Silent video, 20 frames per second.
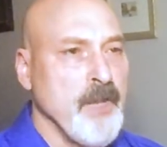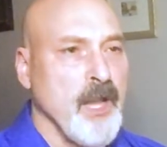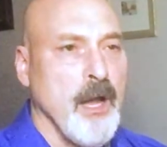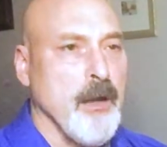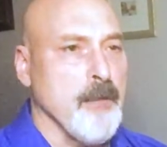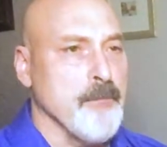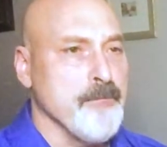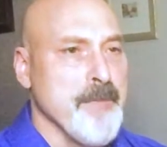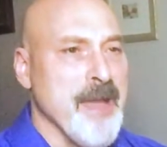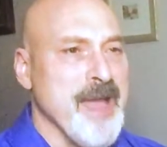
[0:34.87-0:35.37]

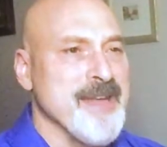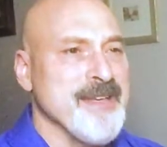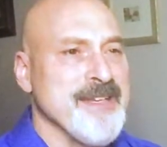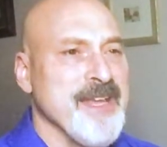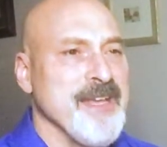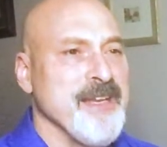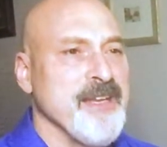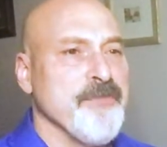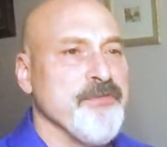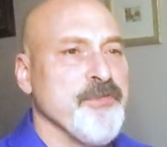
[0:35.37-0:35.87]
uh,
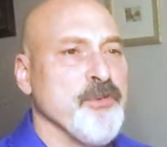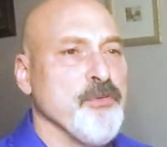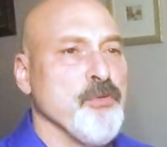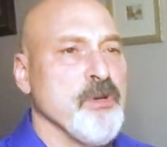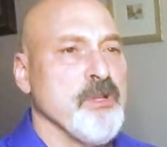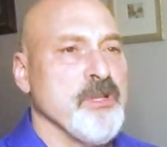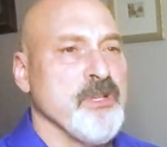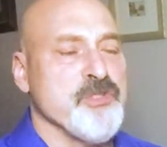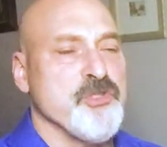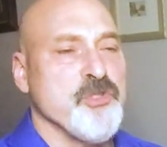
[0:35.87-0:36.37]
mandate, if you
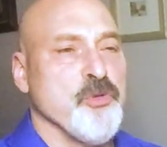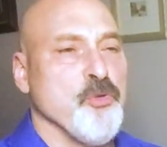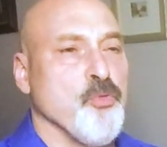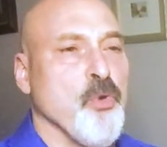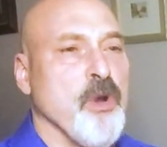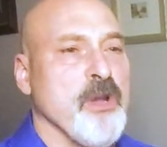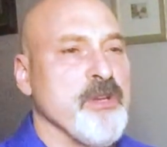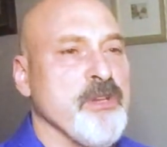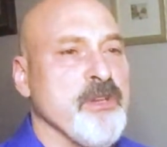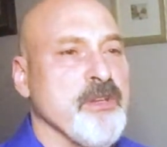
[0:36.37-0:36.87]
will, as to
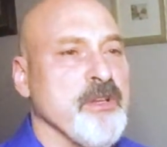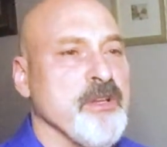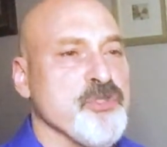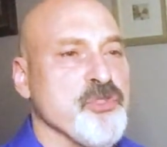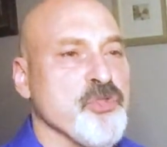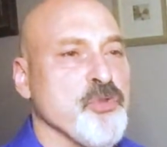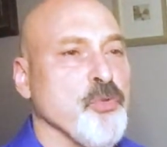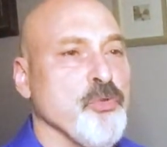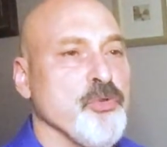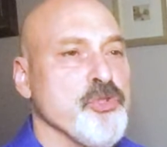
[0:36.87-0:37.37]
what
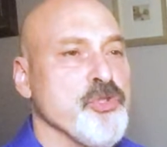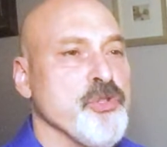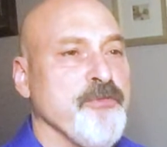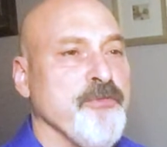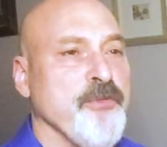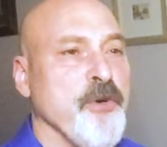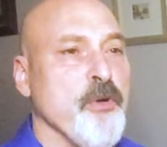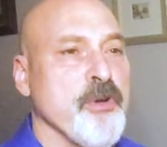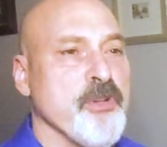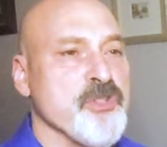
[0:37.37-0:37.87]
schools should
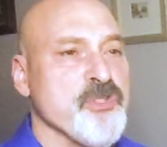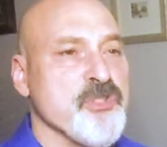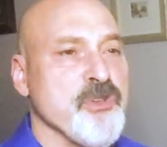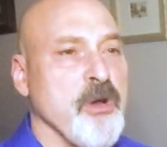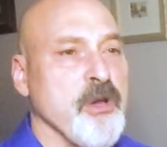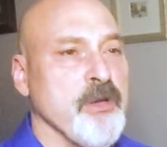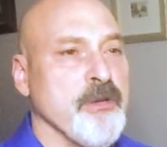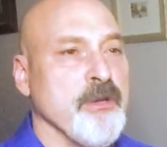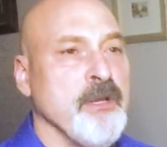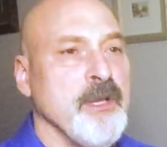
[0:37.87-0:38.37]
focus
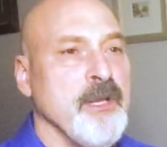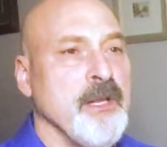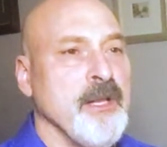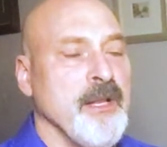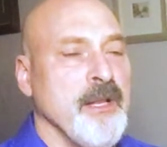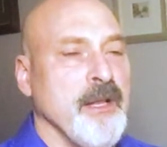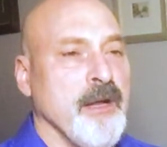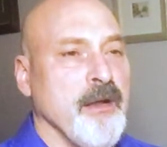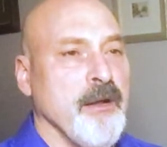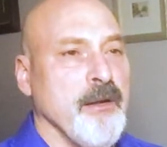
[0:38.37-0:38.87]
on.
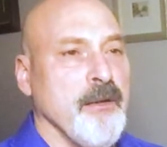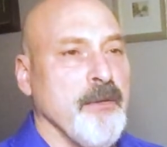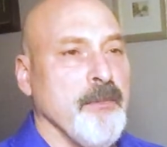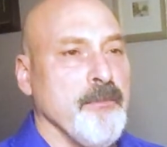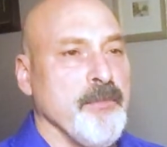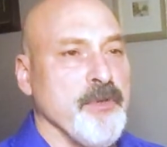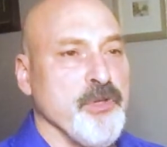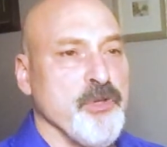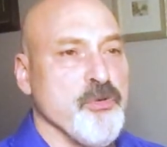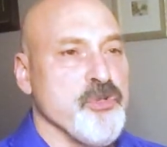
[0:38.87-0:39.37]

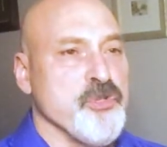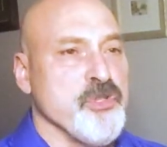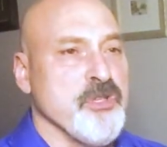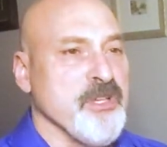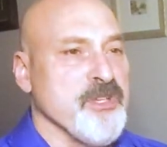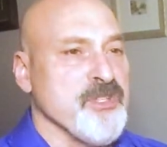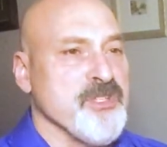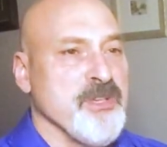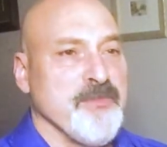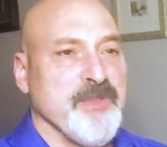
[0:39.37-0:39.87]
Um, usually
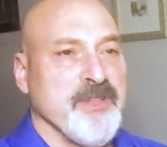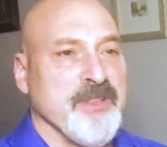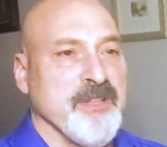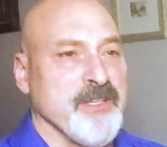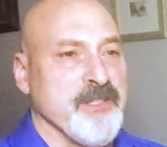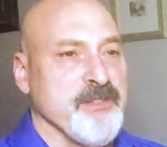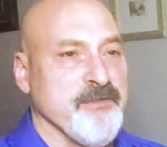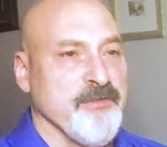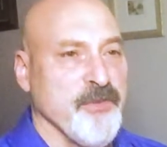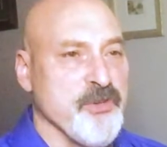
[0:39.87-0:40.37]
it's something
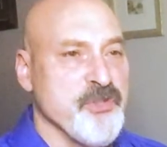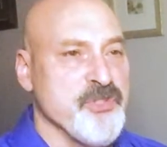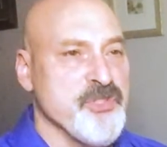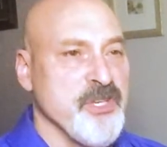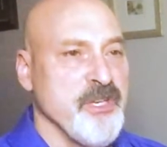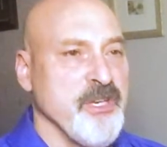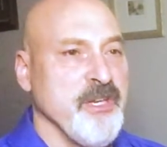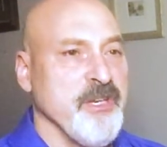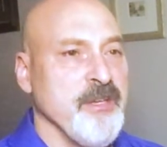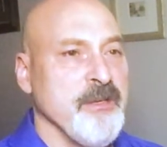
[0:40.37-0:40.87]
like
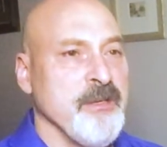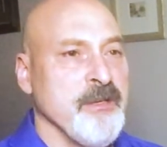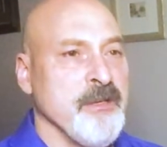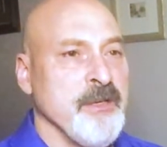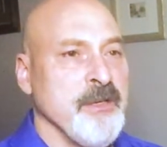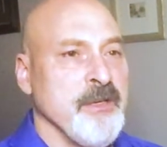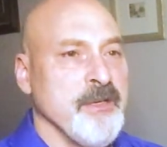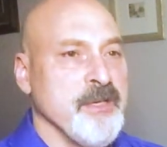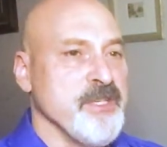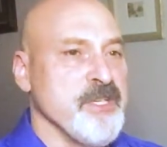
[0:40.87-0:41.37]
diversity,
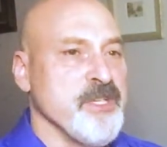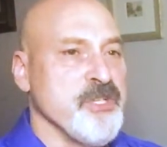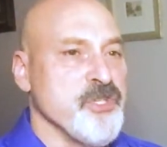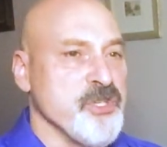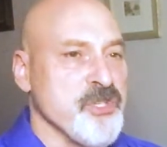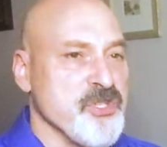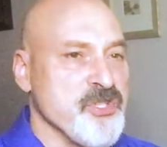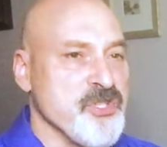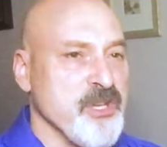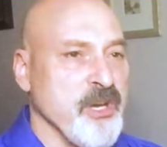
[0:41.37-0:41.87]

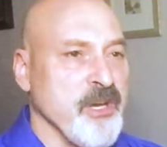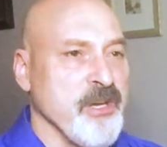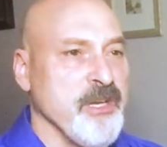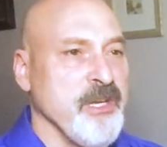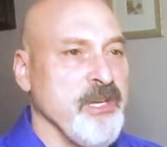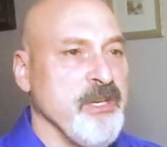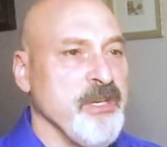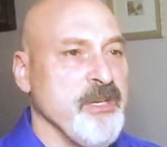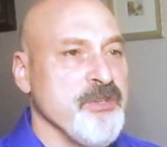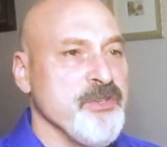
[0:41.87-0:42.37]
indigenous
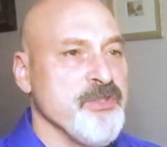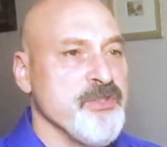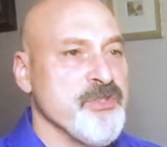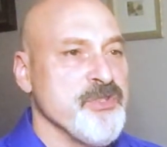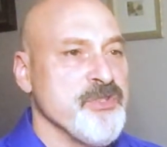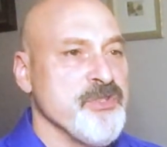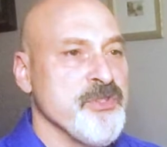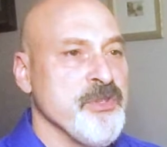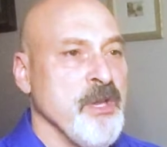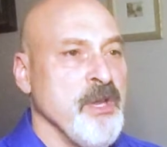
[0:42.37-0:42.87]

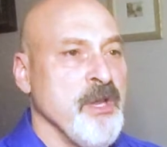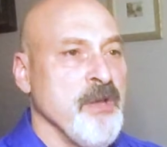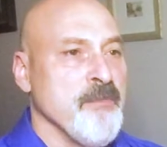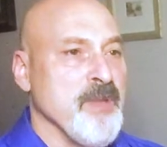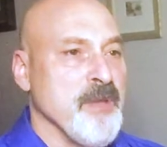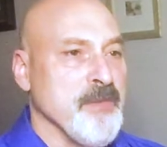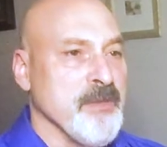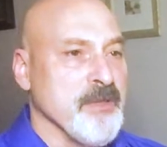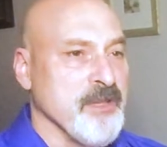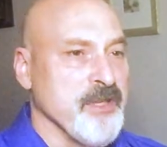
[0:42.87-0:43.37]
studies,
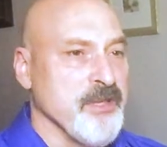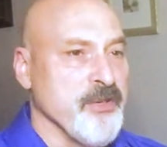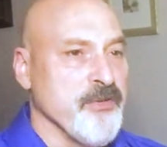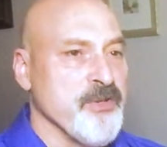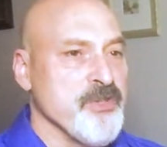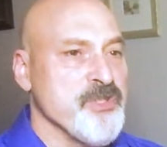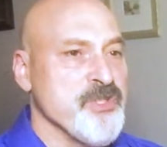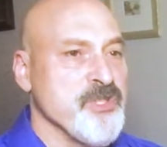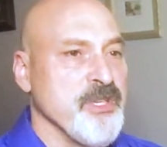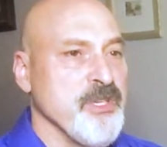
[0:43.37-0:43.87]
maybe
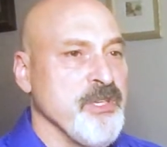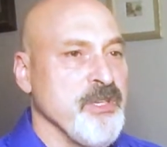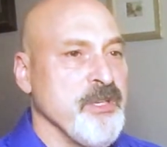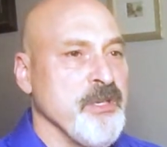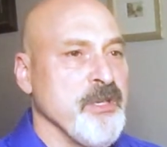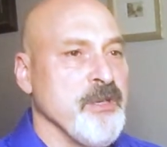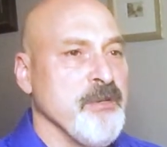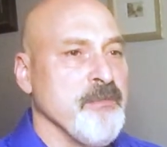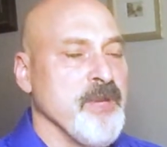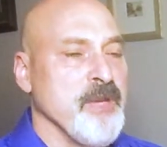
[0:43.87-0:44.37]

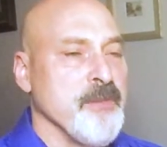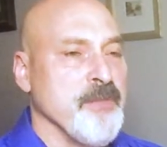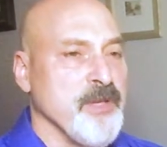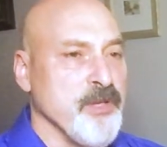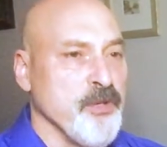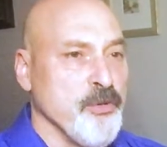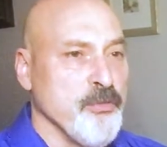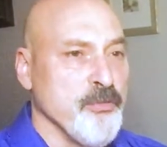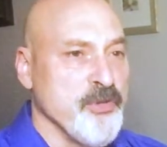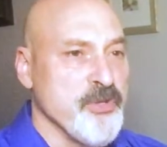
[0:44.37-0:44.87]
literacy, maybe
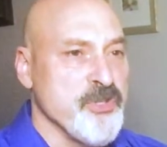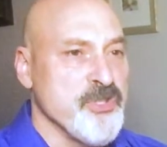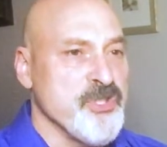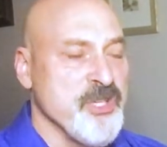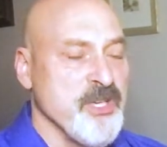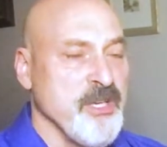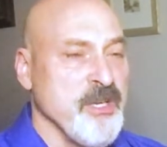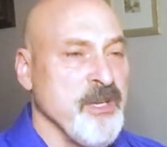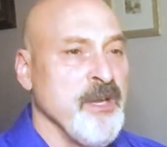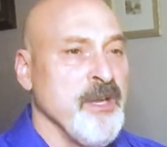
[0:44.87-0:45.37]

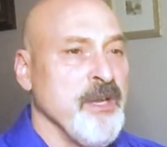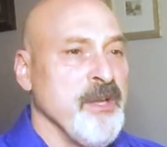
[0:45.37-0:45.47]
numeracy.